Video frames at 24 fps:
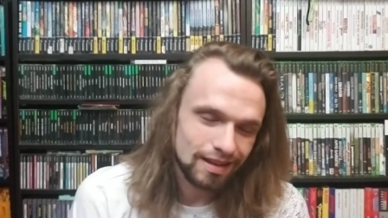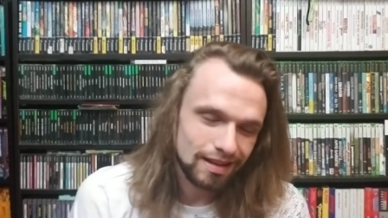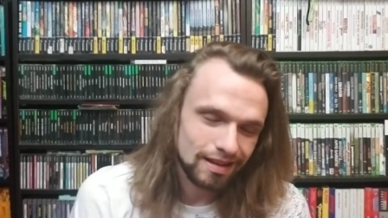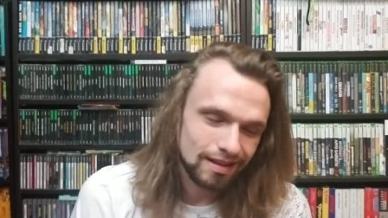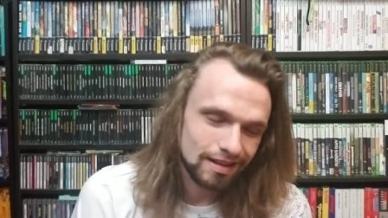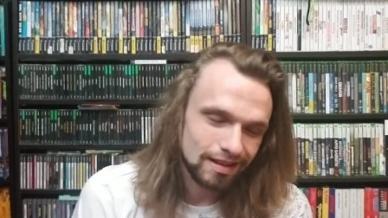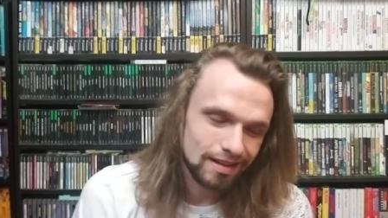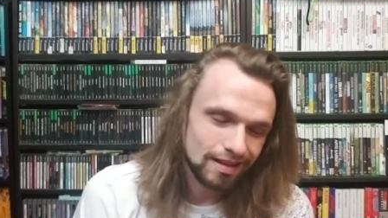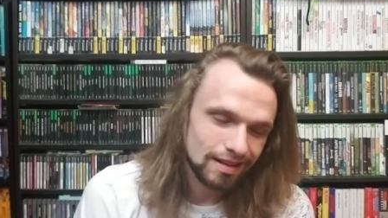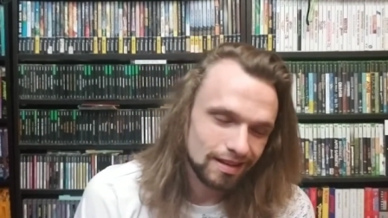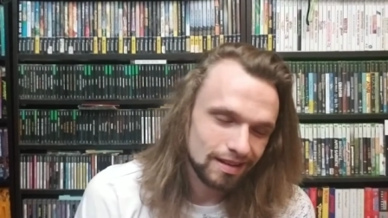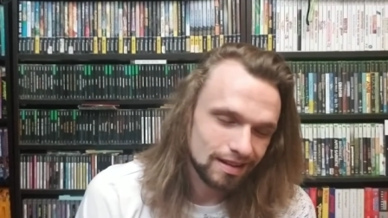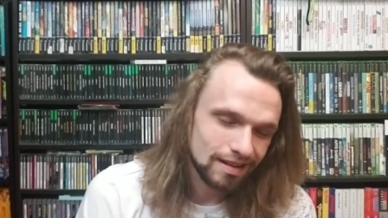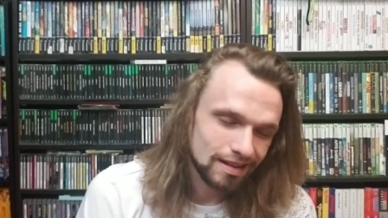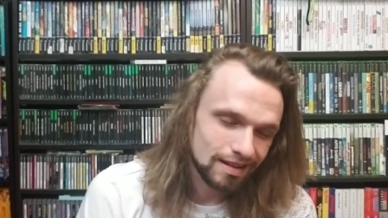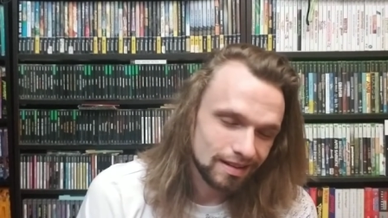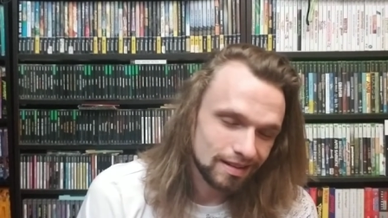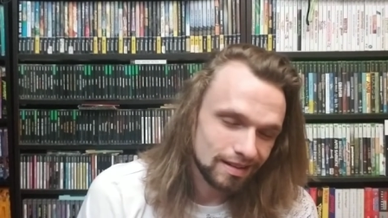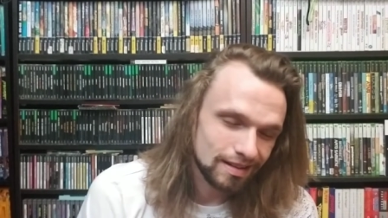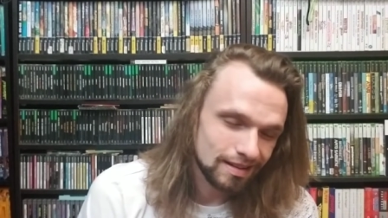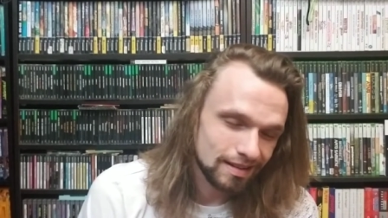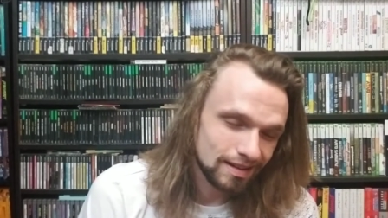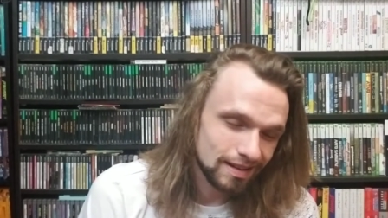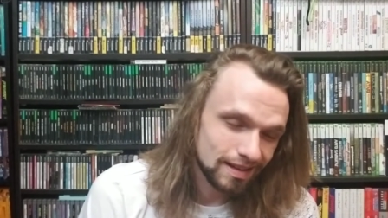
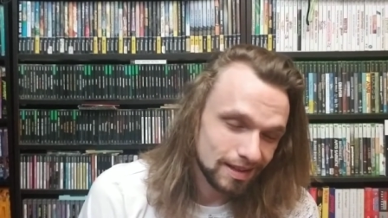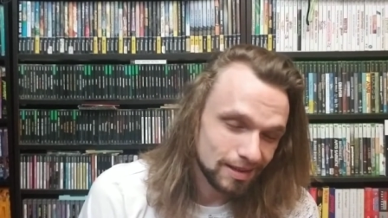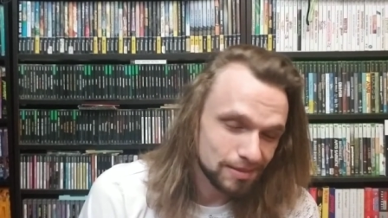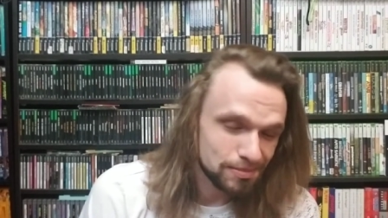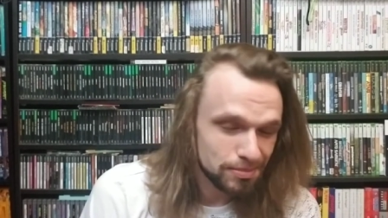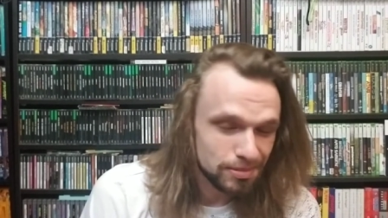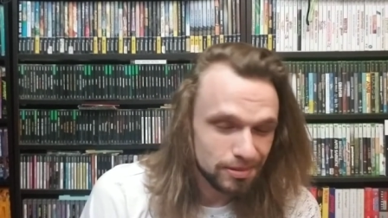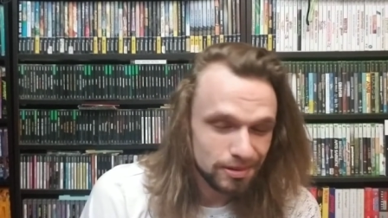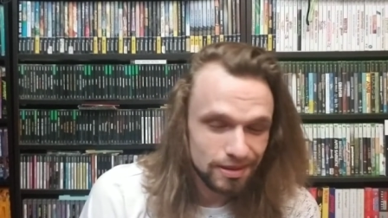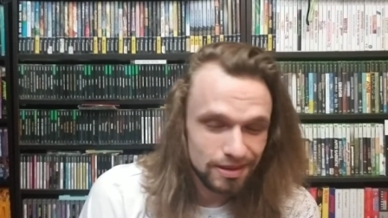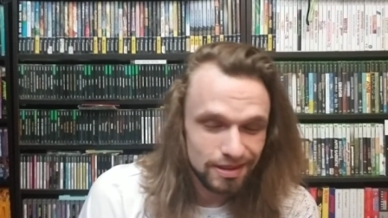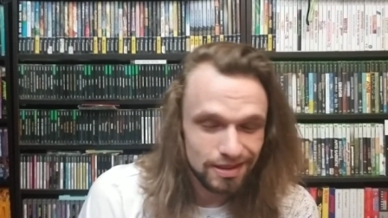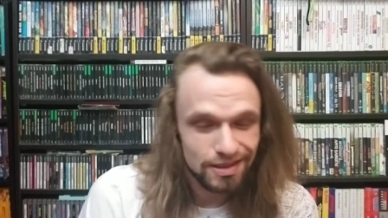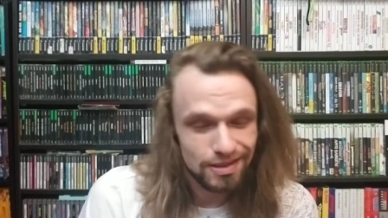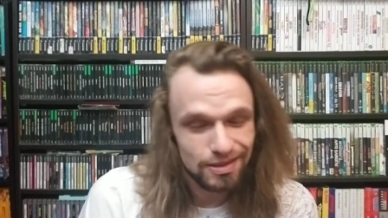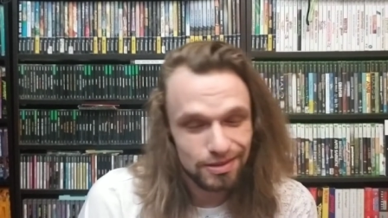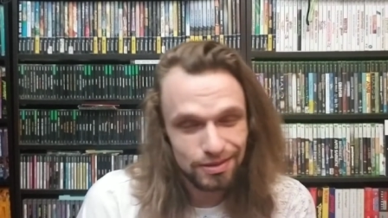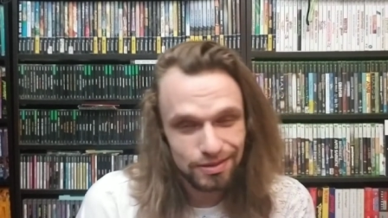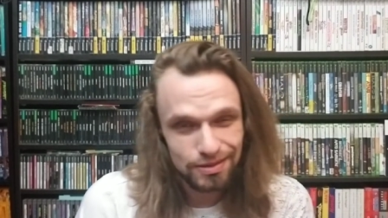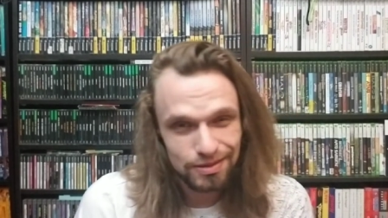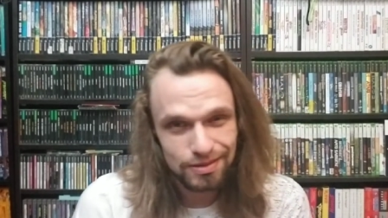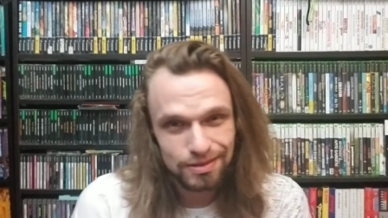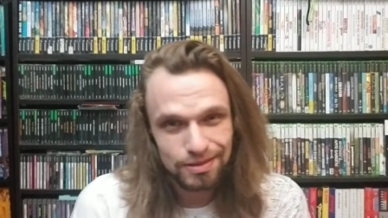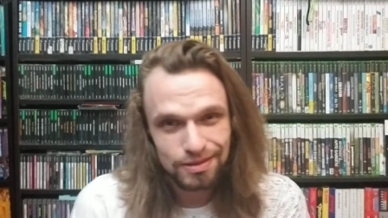uh, a pretty
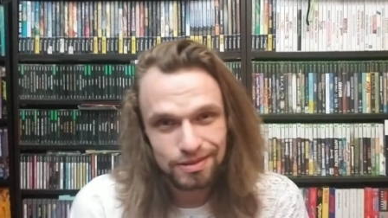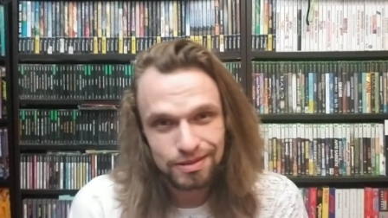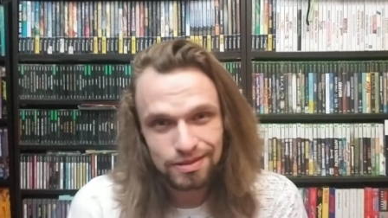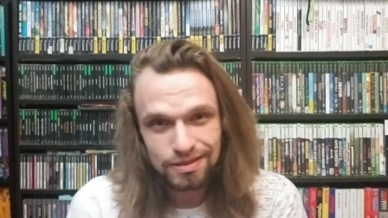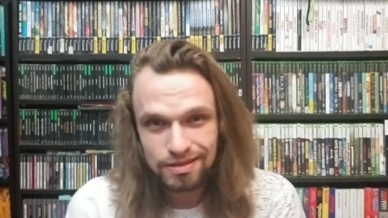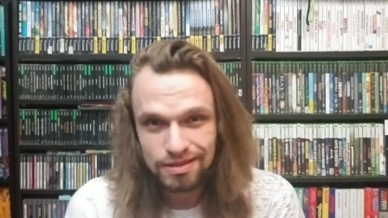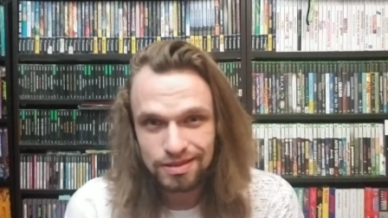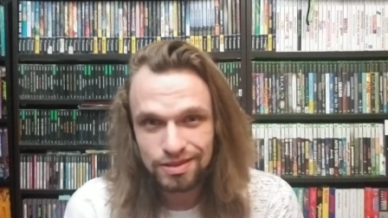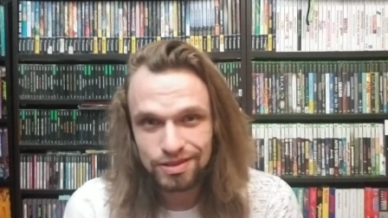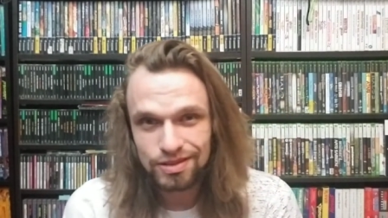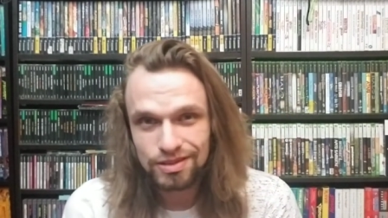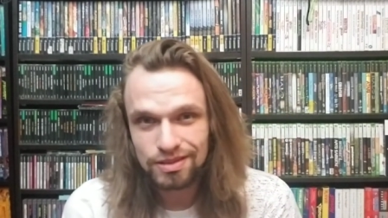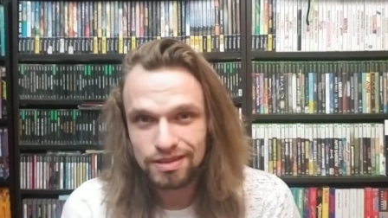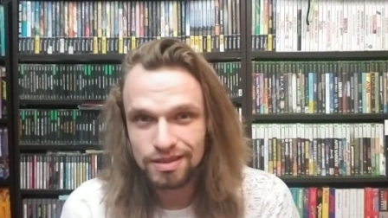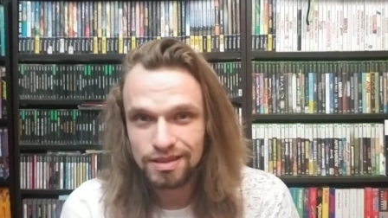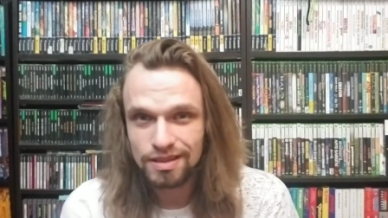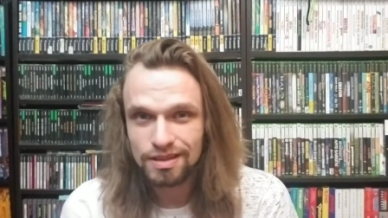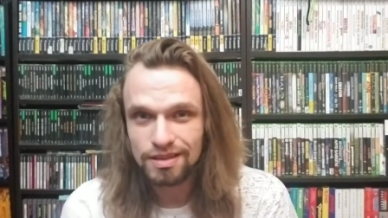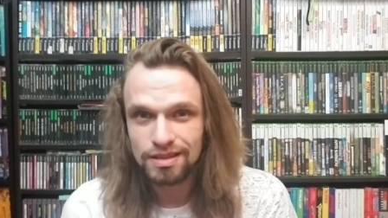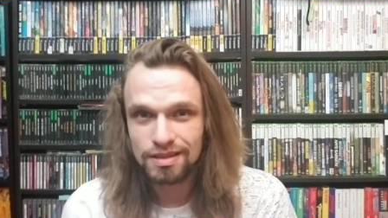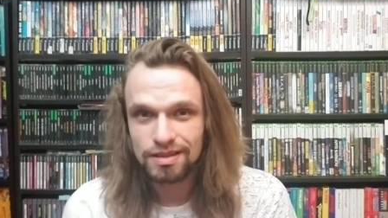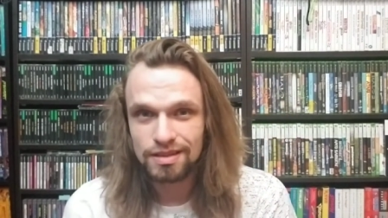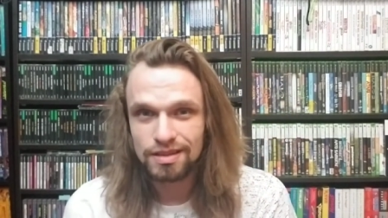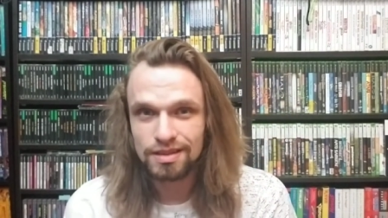cool,
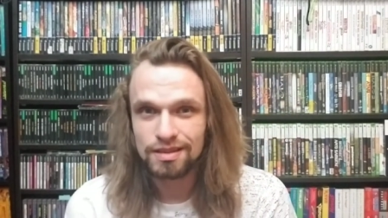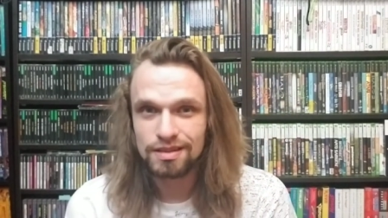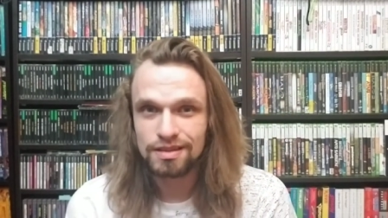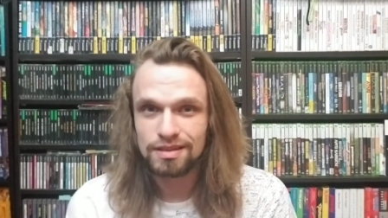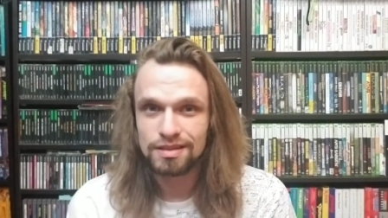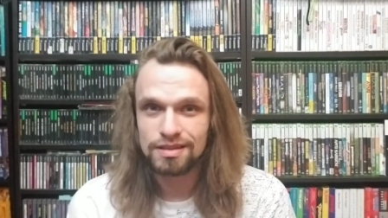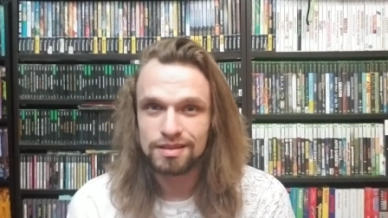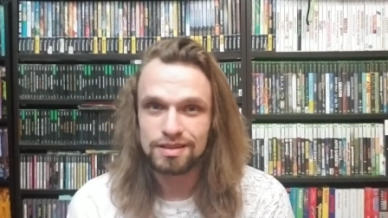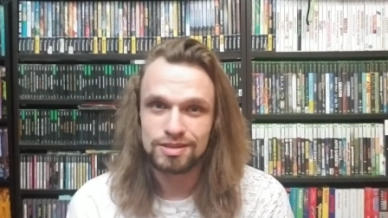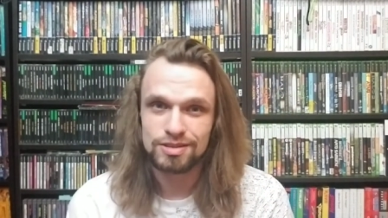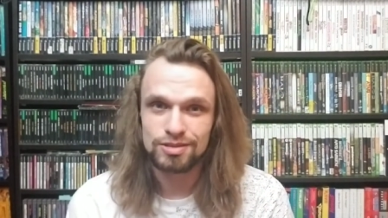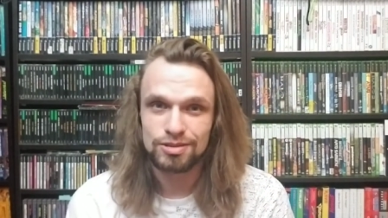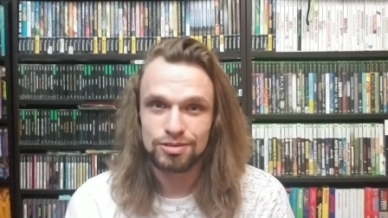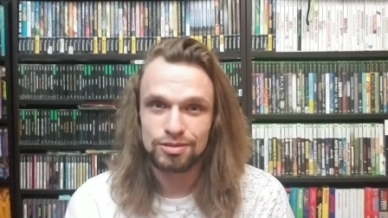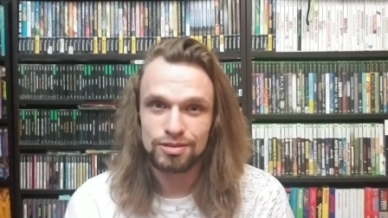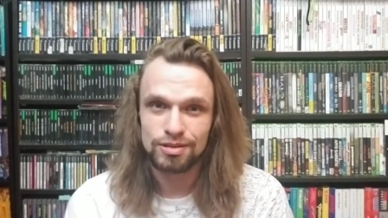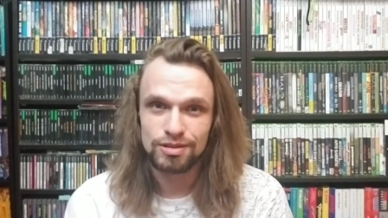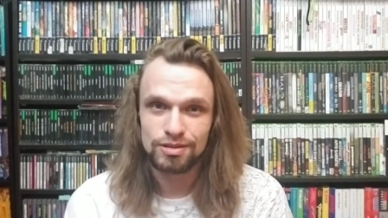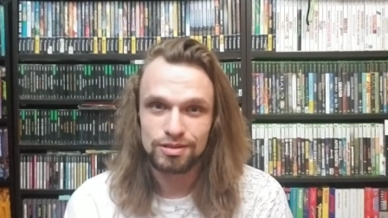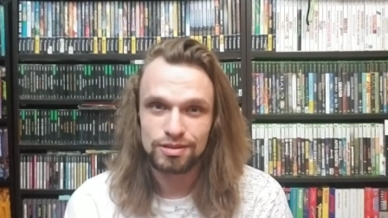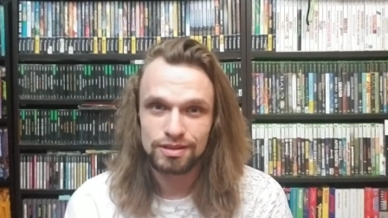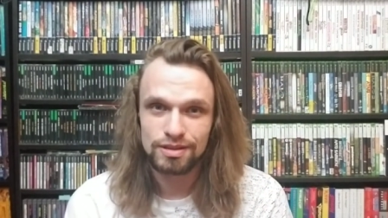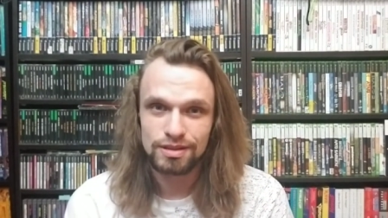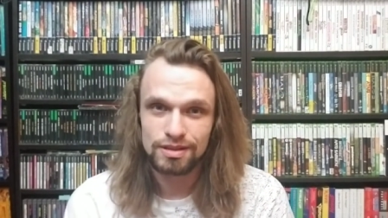unique uh,
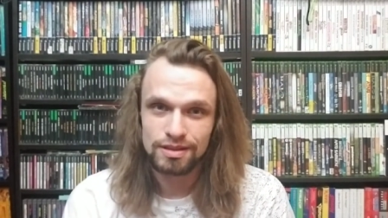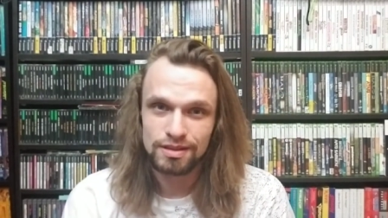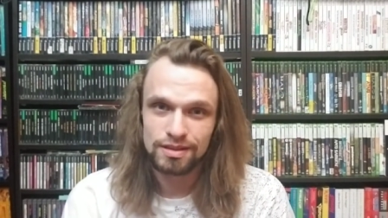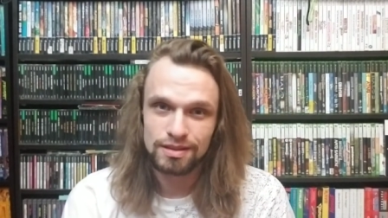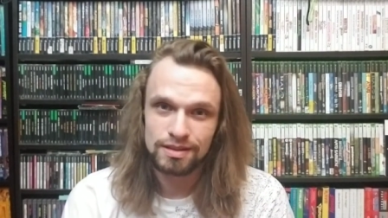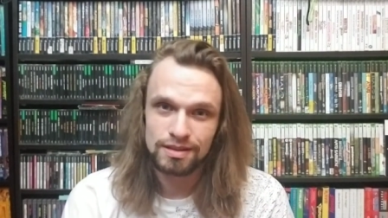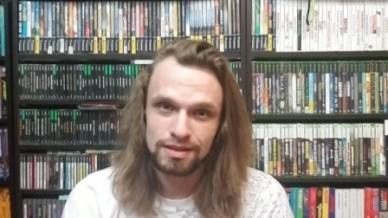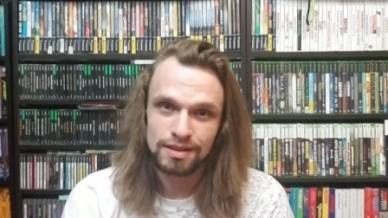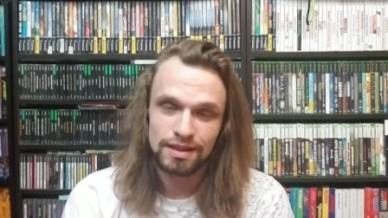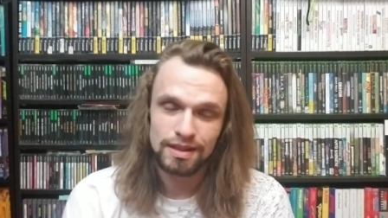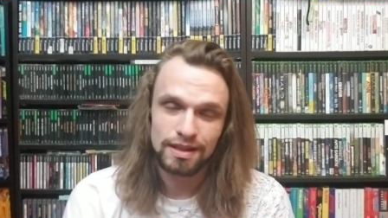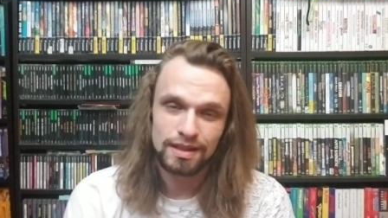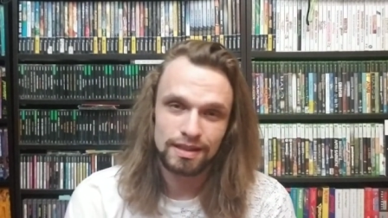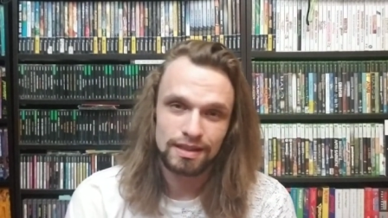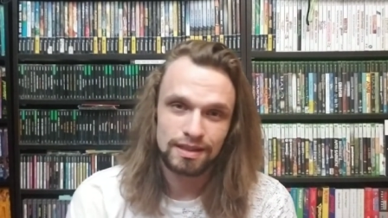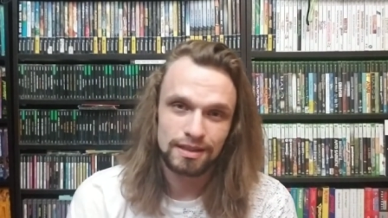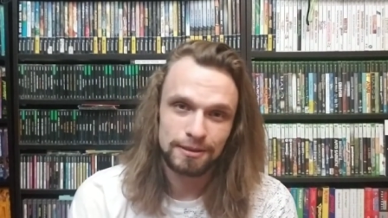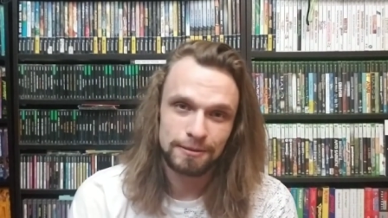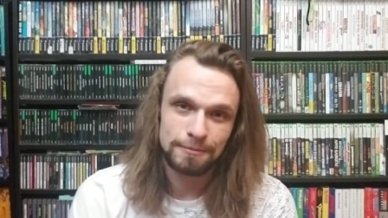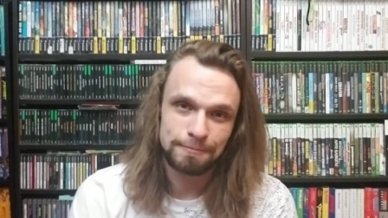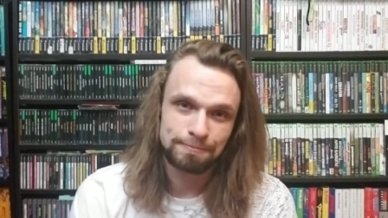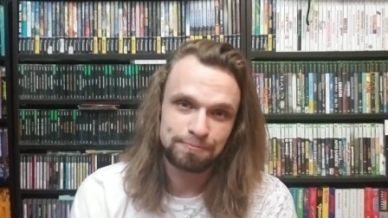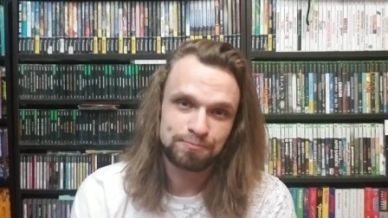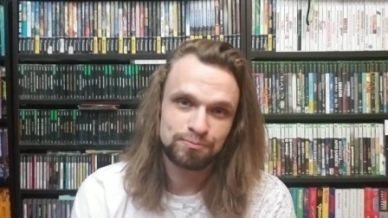controller.
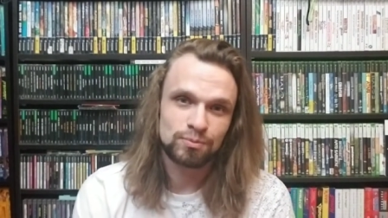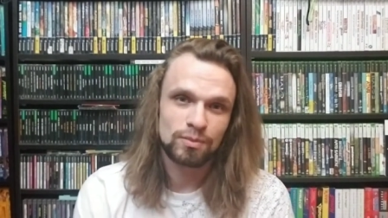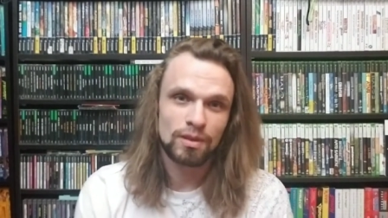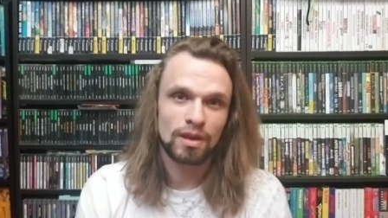Um,